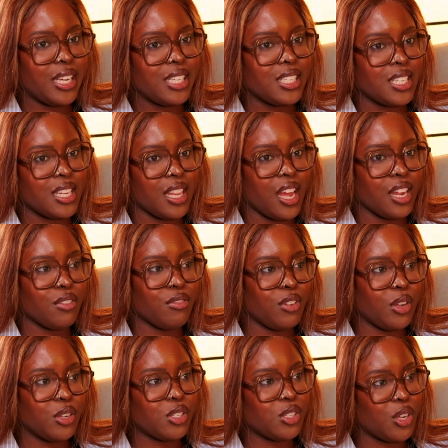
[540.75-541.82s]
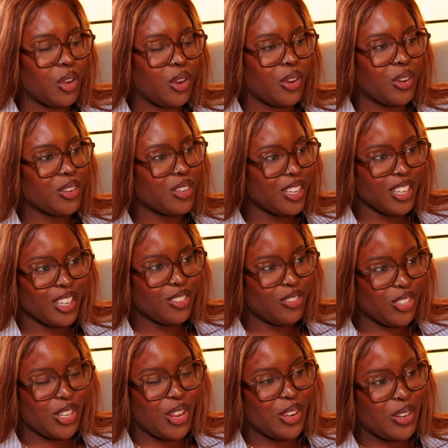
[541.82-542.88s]
easy and like flow so
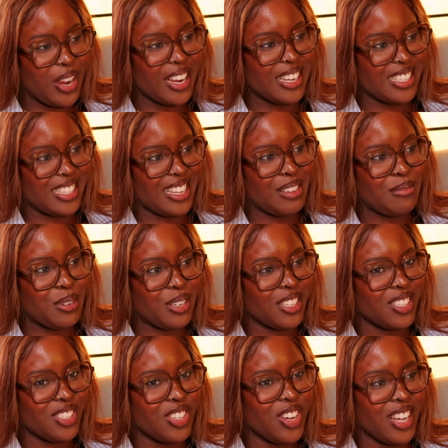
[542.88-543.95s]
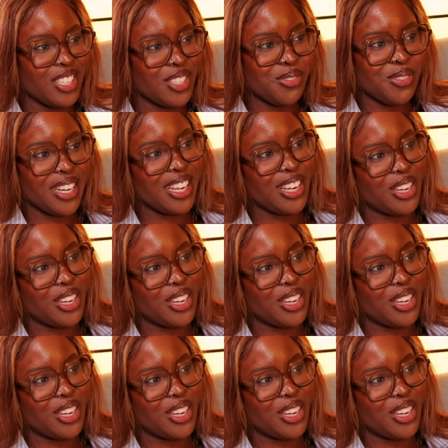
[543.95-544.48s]
nicely because you guys are really